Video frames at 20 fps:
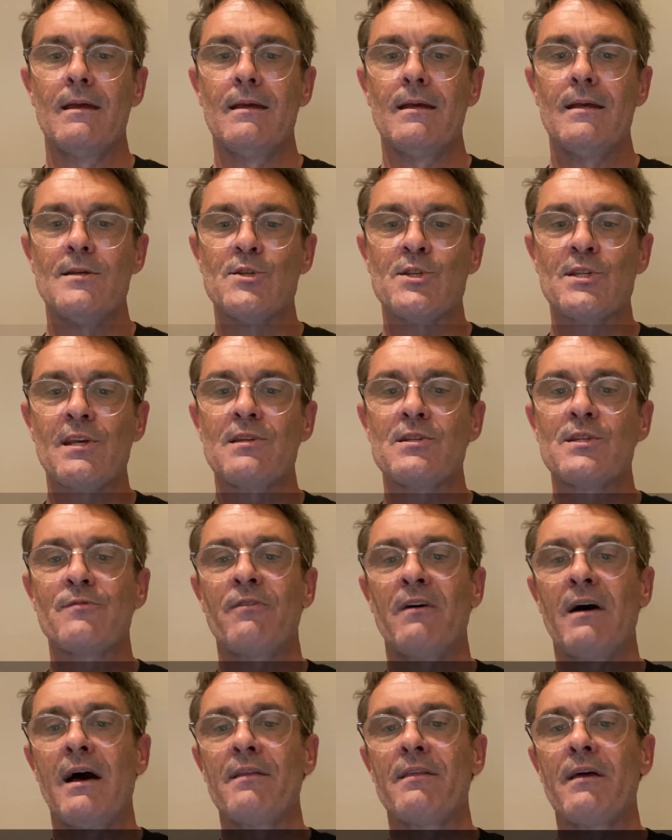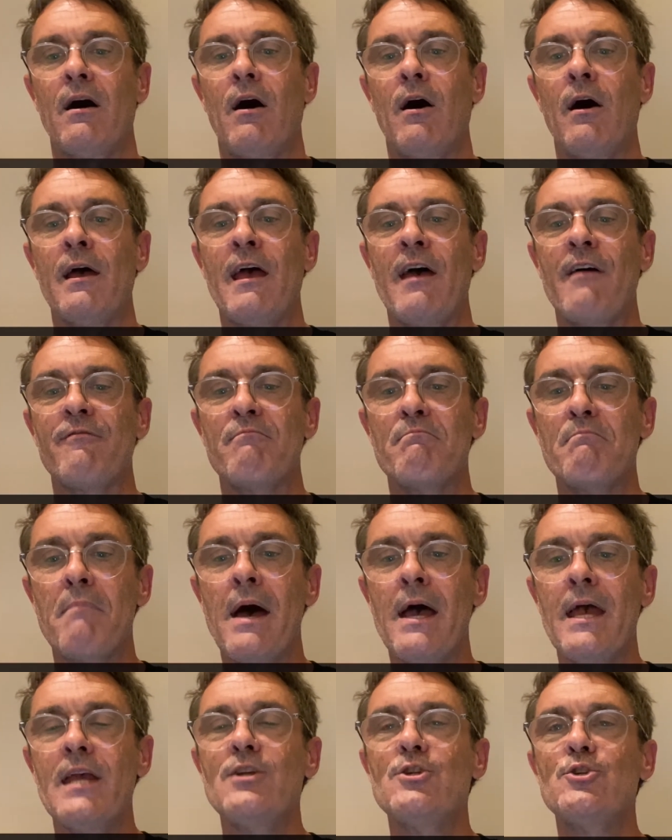He says, Father, I have
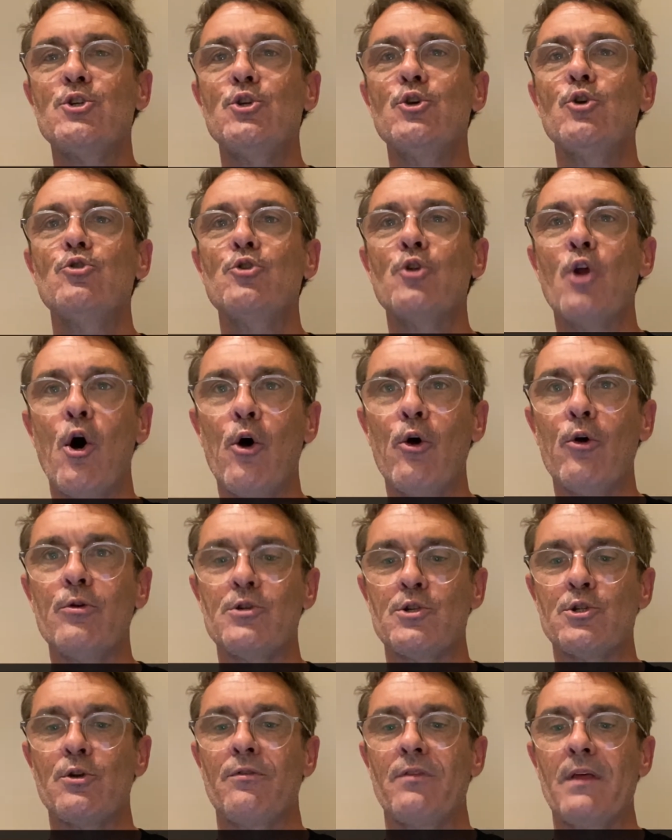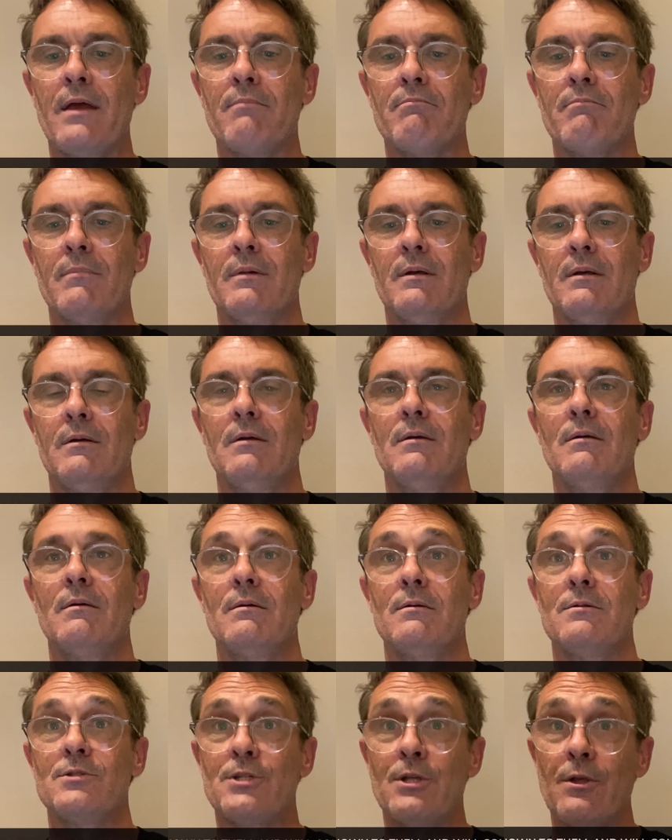made you known to them,
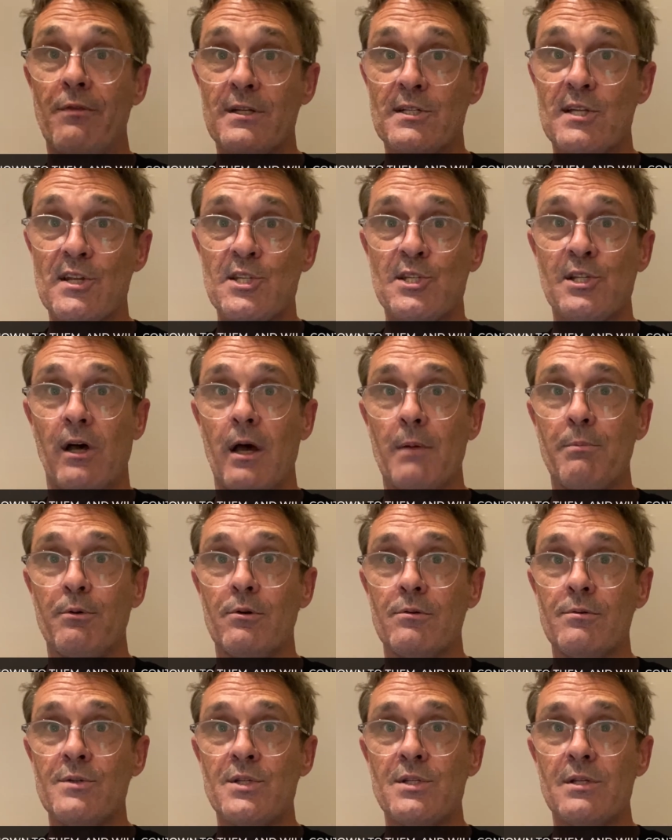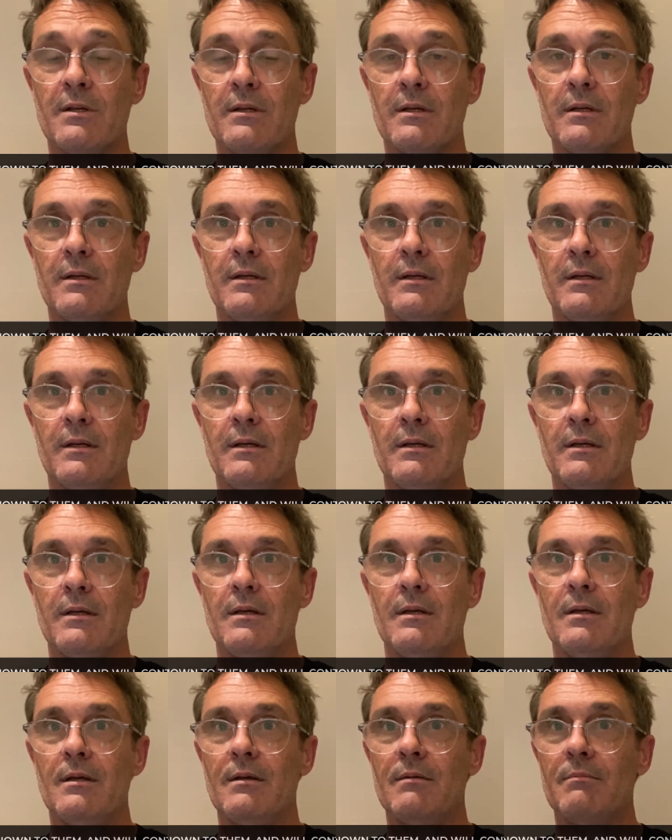to the disciples,
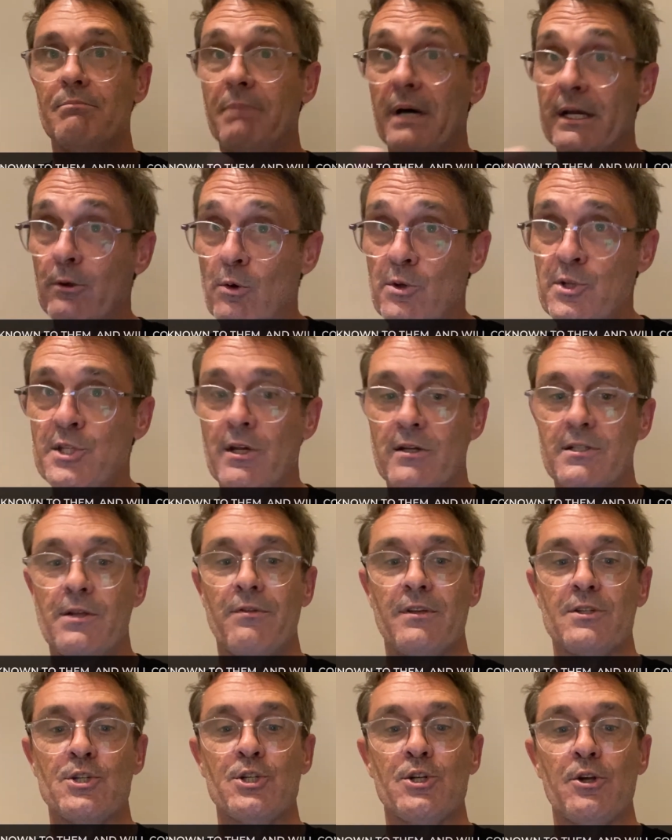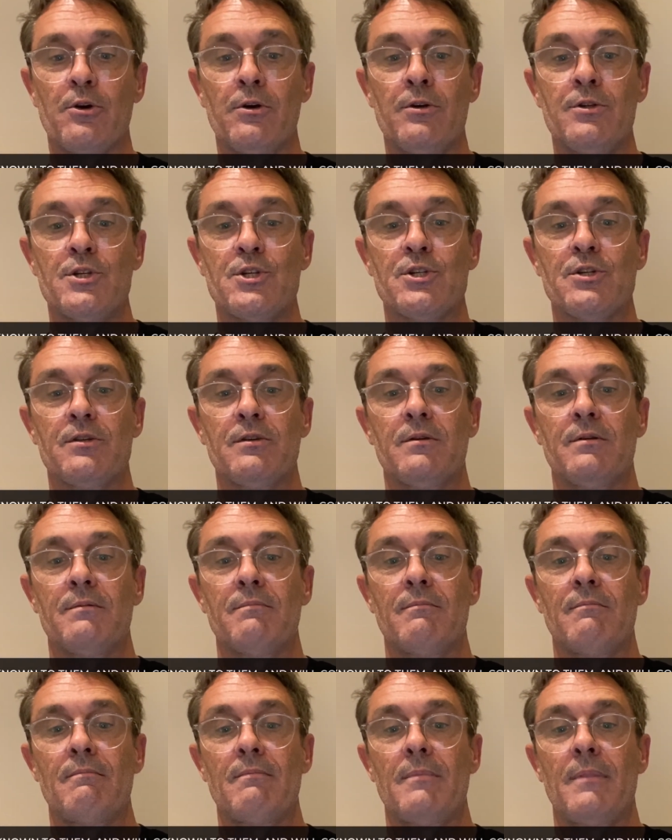but also to the church.
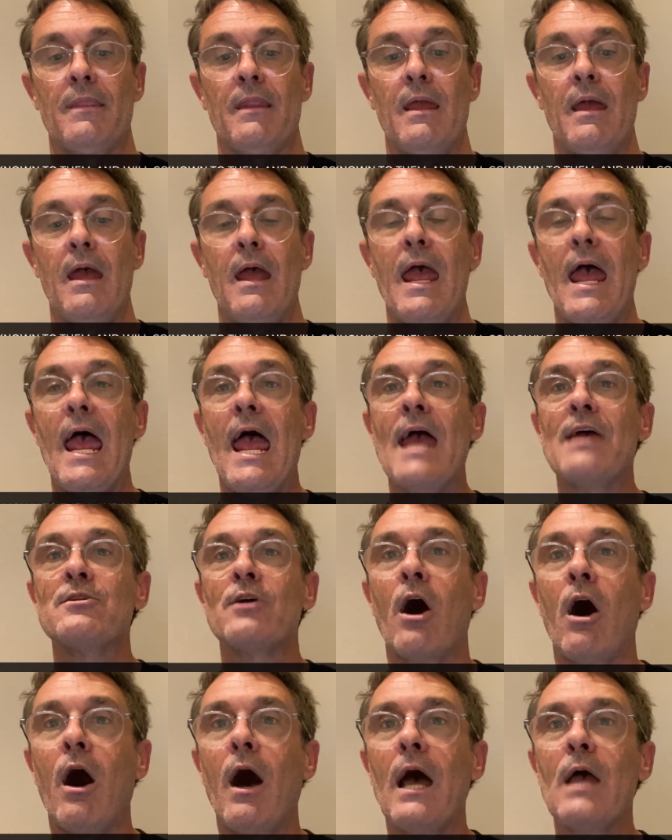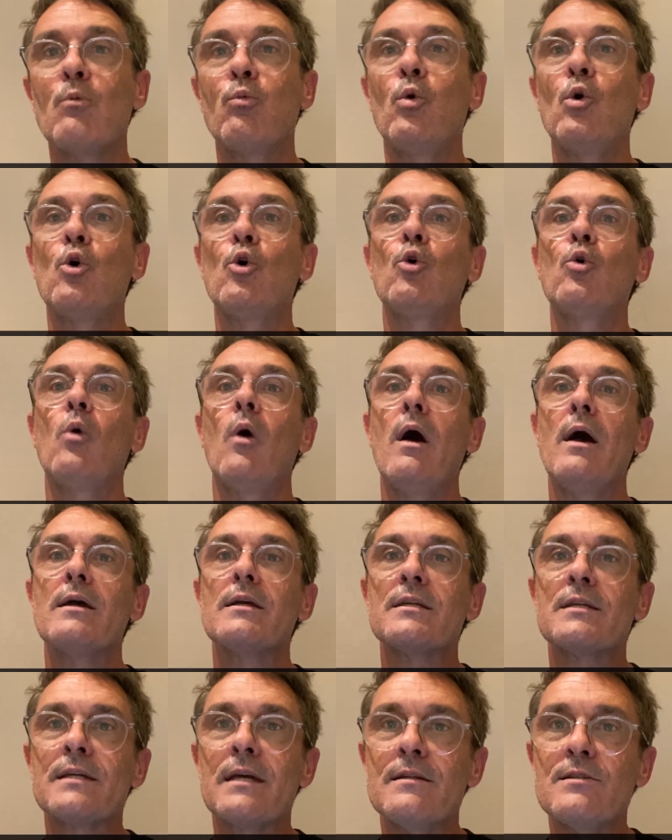And I will
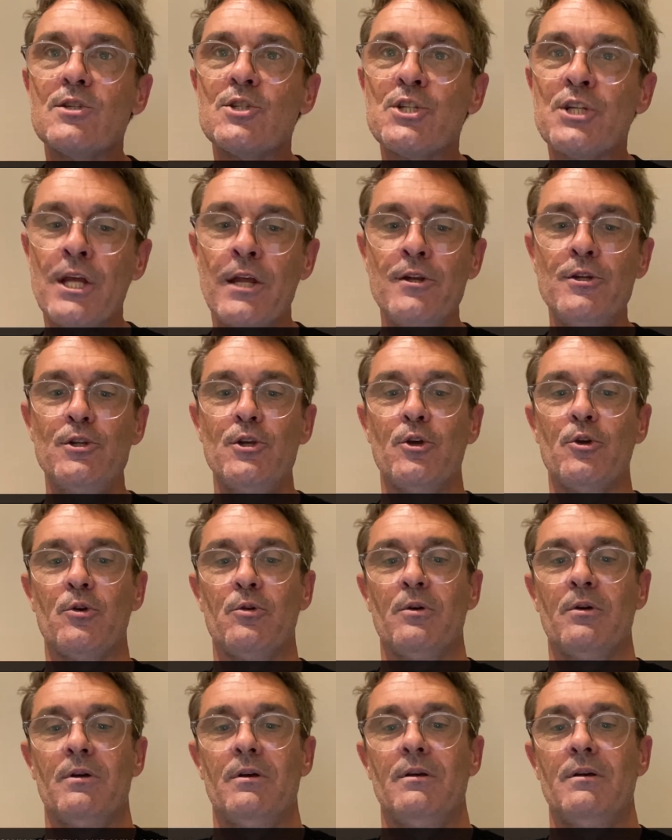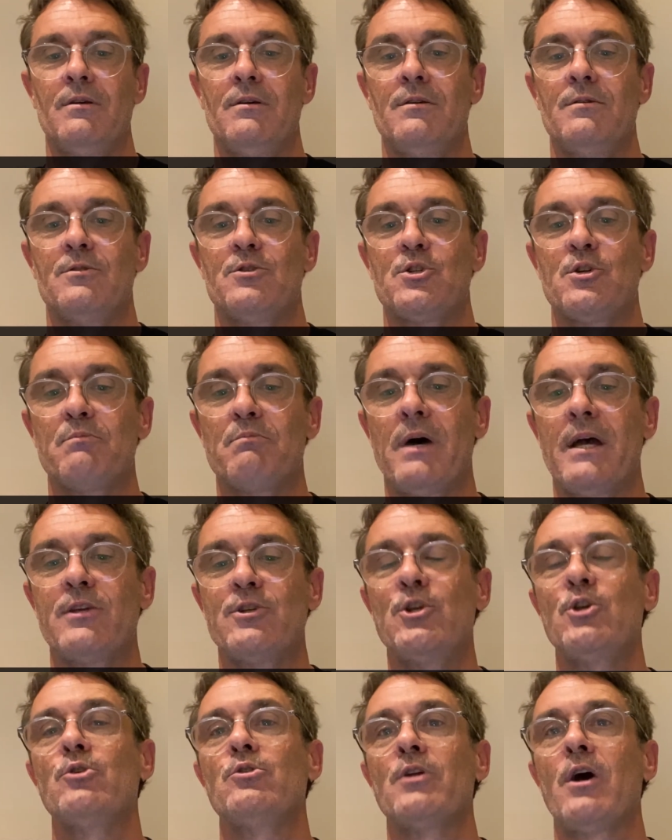continue to
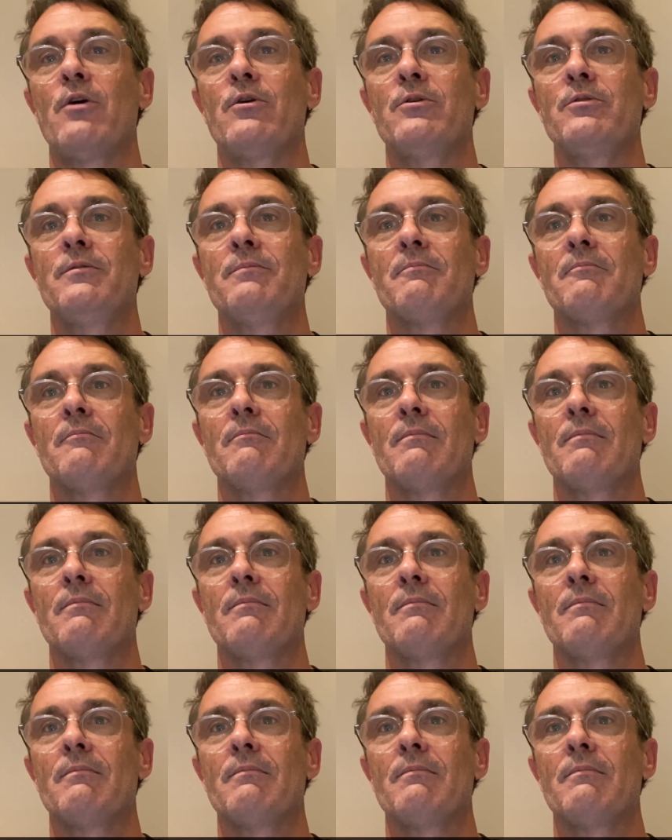make you known.